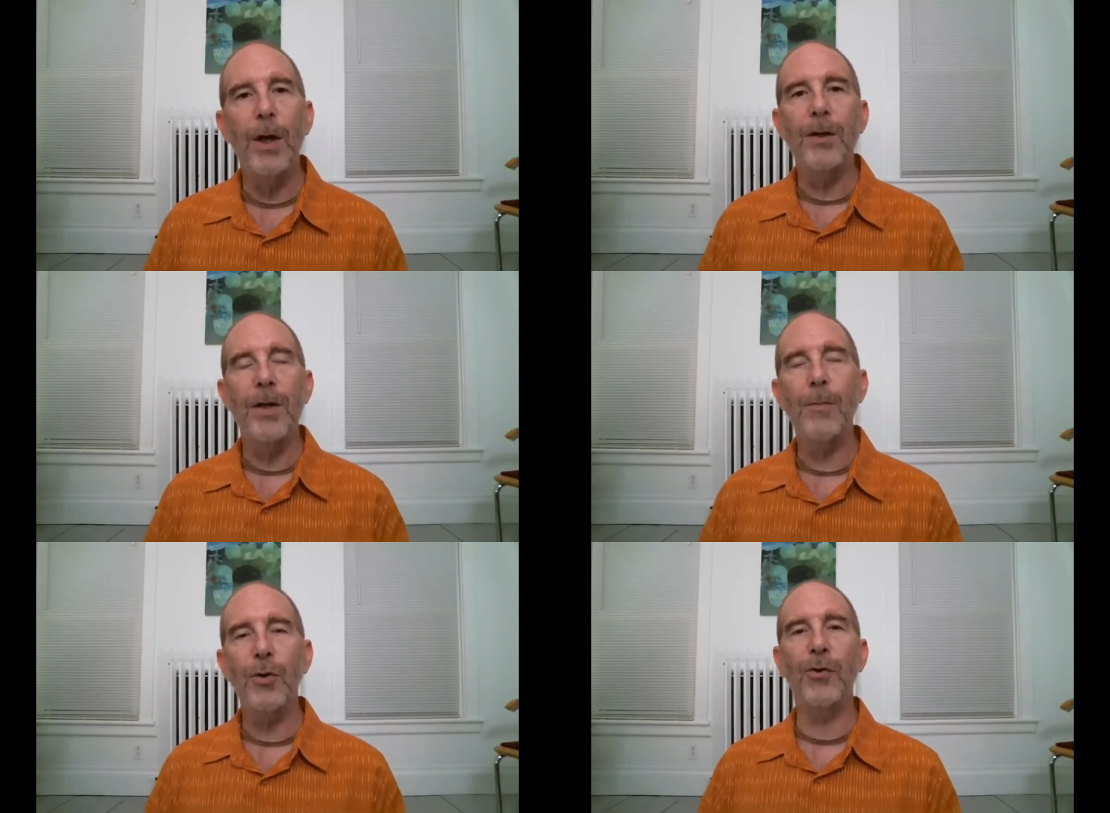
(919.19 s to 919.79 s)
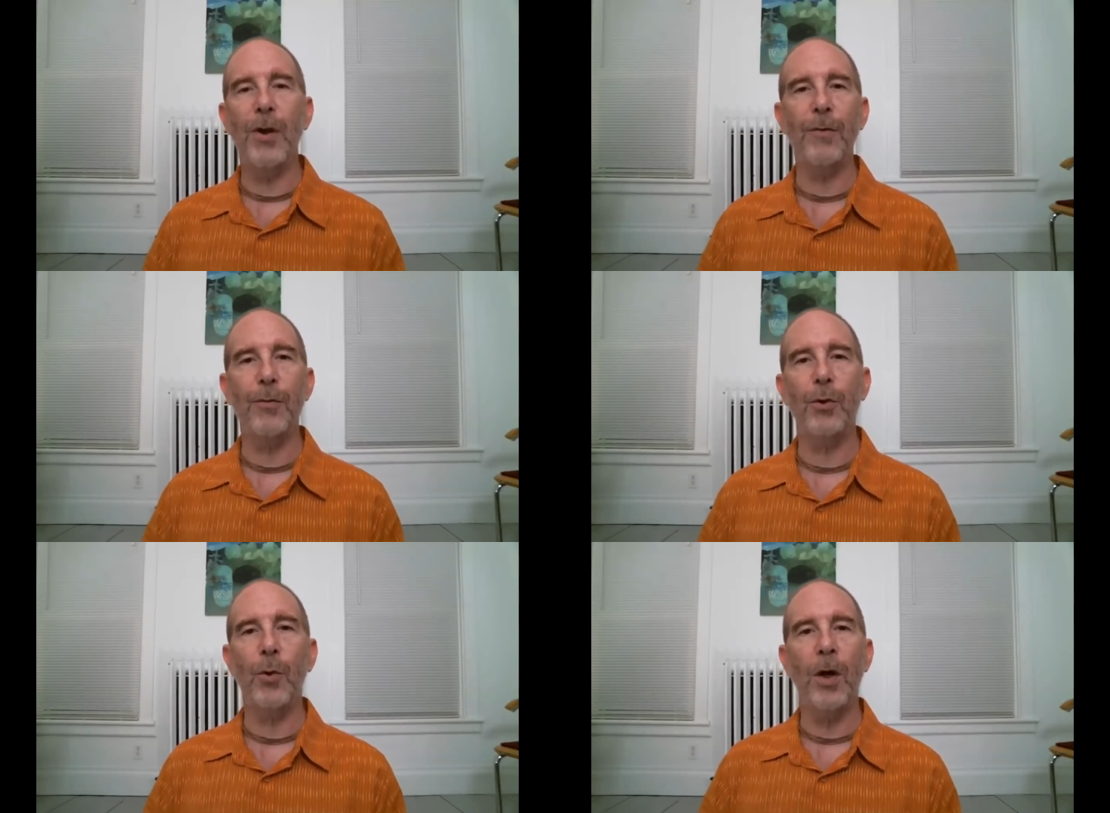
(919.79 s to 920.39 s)
Chapters 7 through
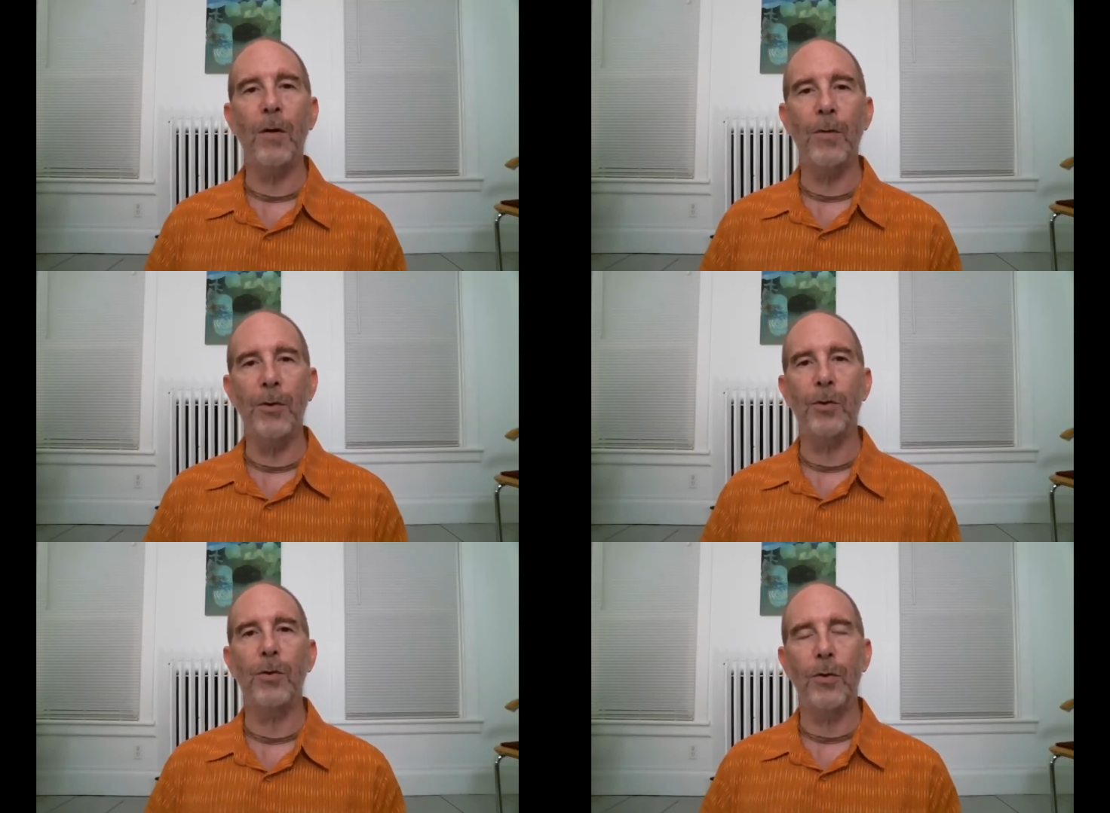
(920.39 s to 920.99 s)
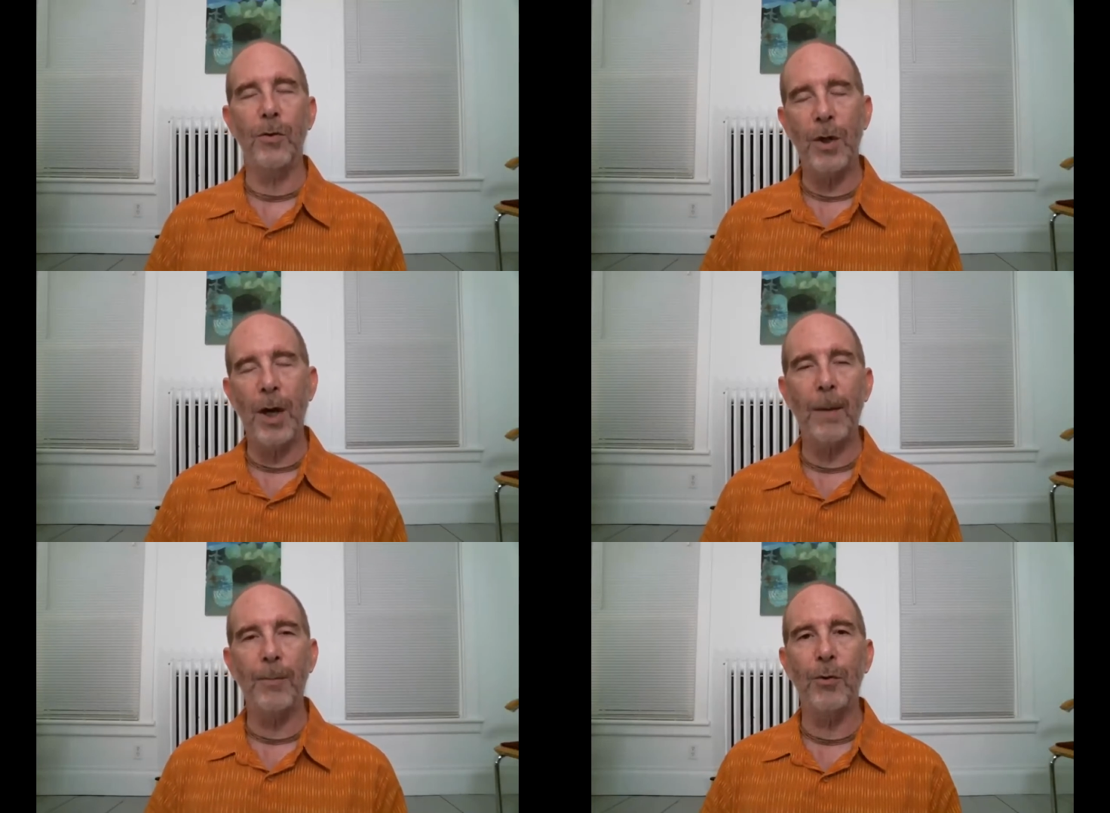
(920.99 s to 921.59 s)
12 are the
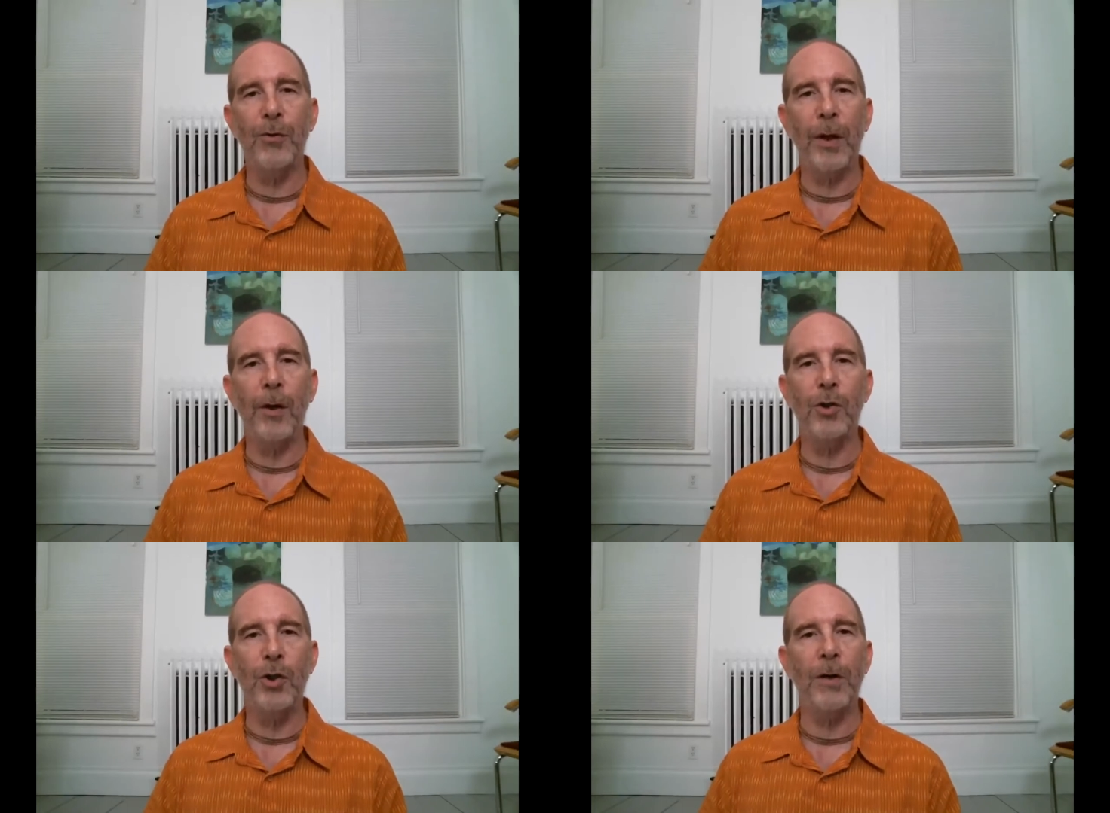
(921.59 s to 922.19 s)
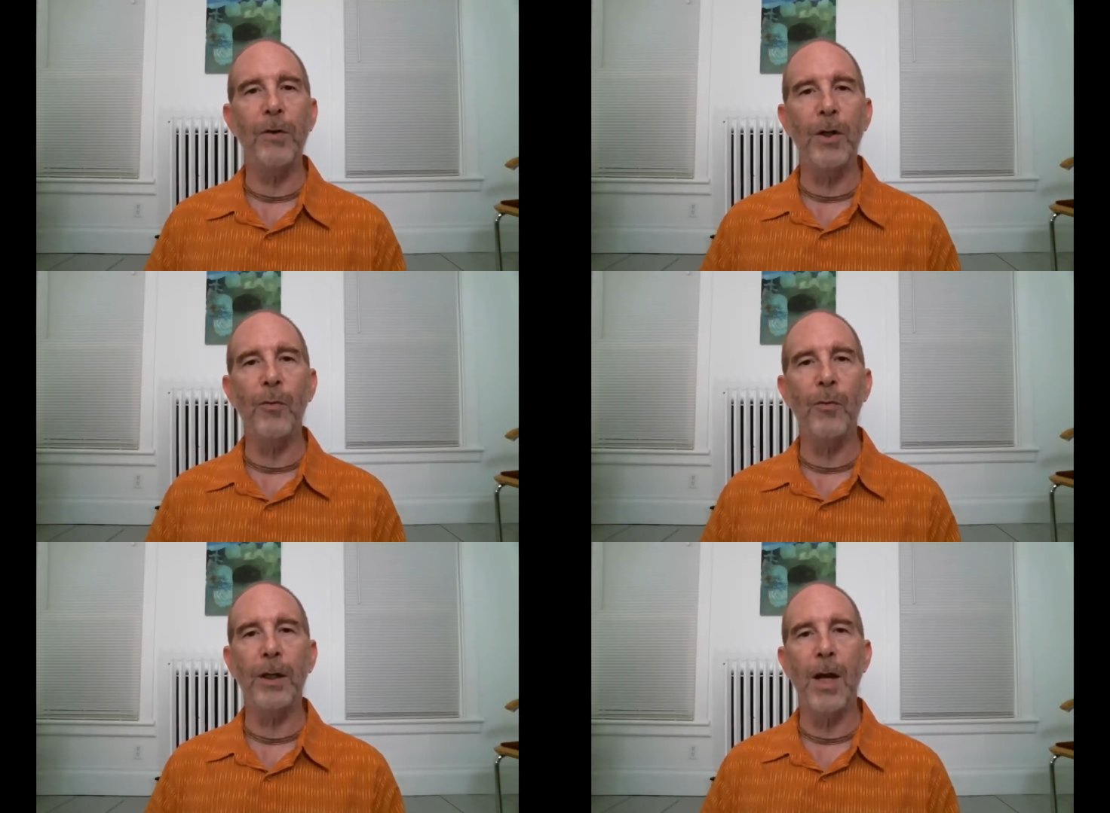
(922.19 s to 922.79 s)
chapters that are generally
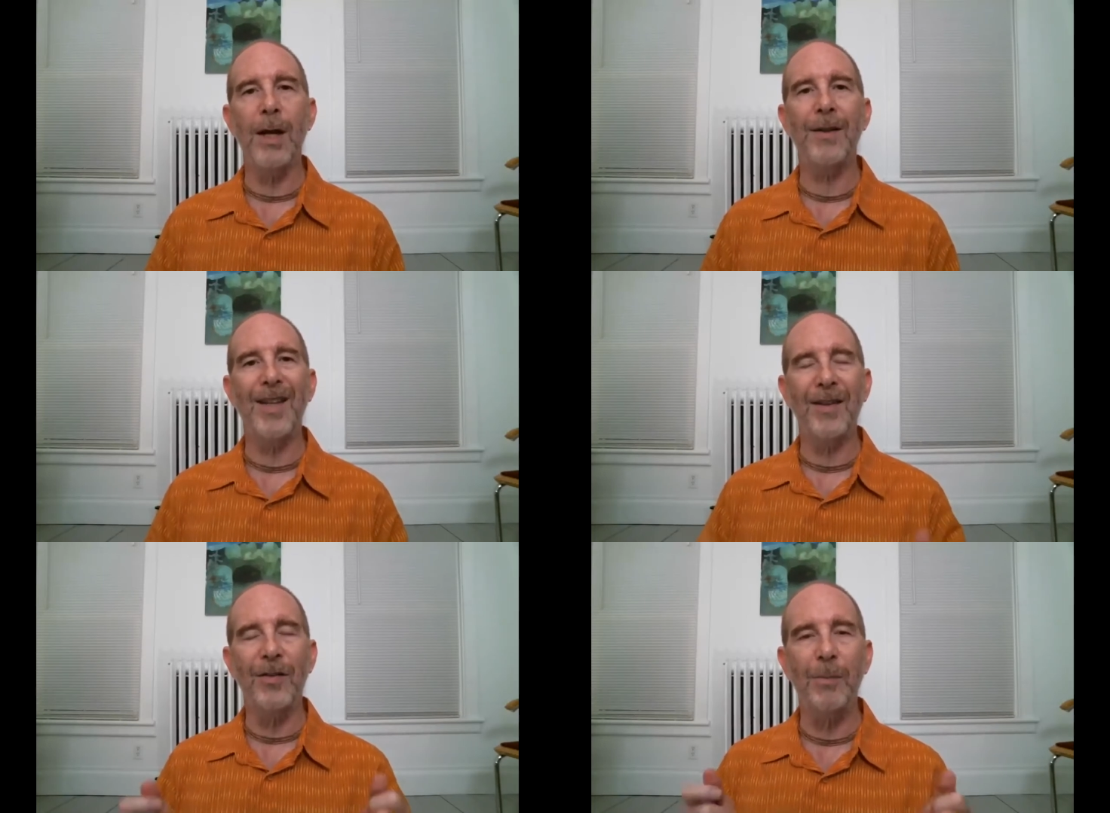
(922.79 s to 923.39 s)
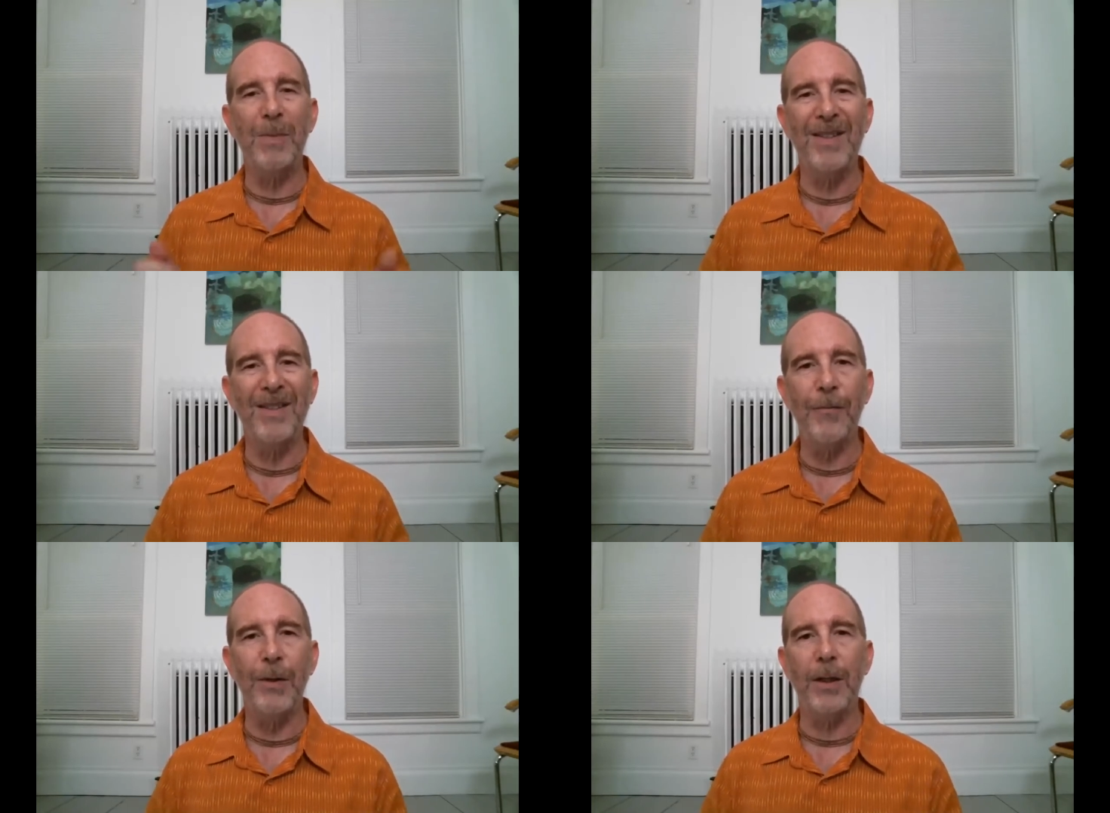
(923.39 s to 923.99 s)
recognized as
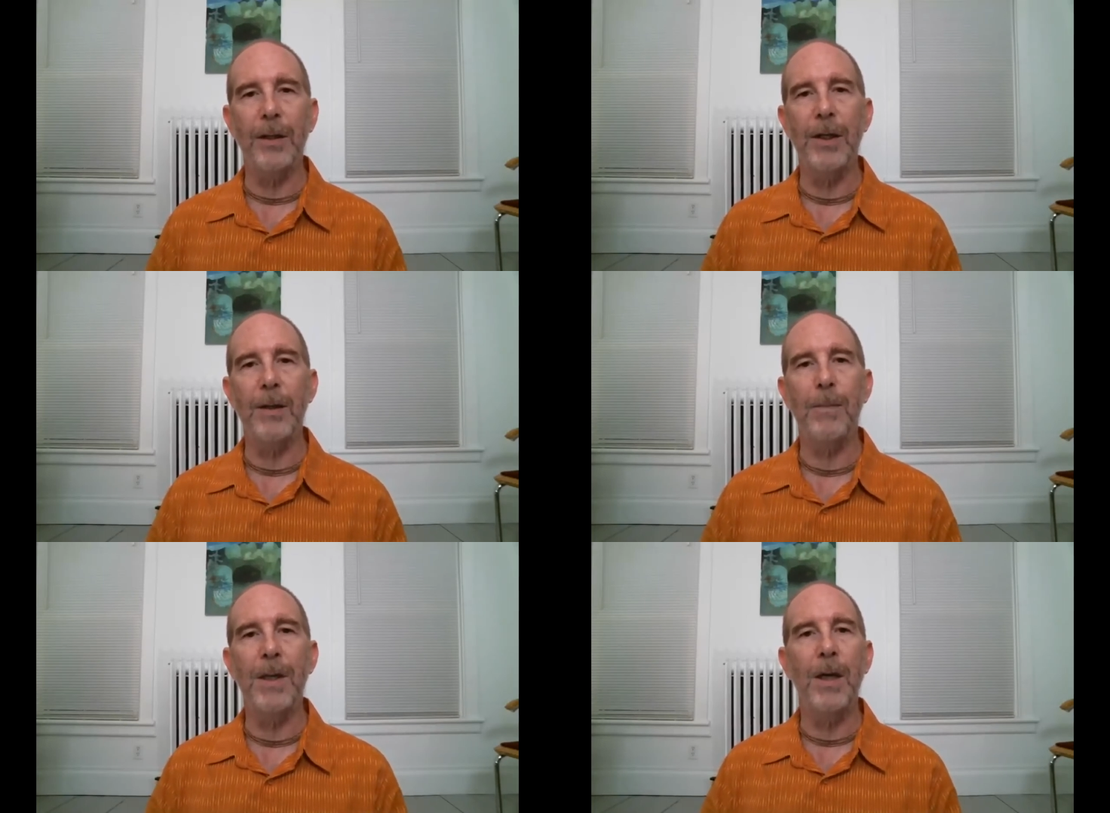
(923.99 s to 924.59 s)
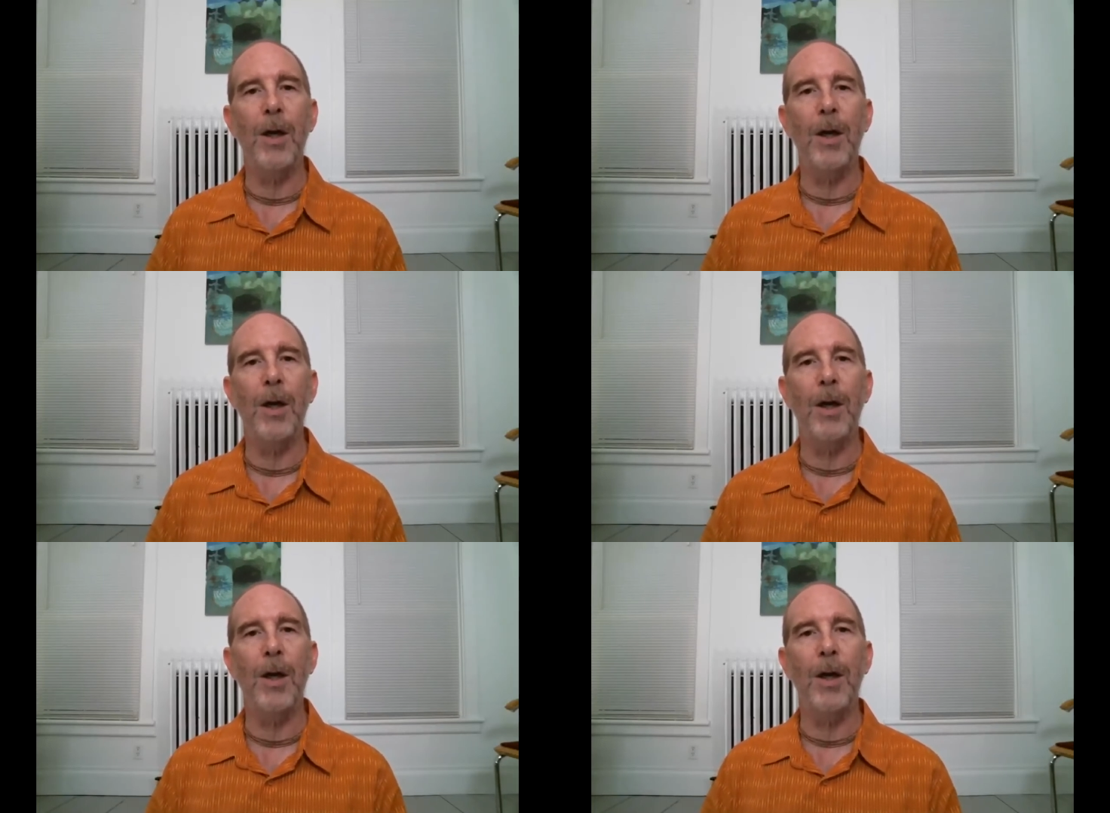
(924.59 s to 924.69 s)
specifically being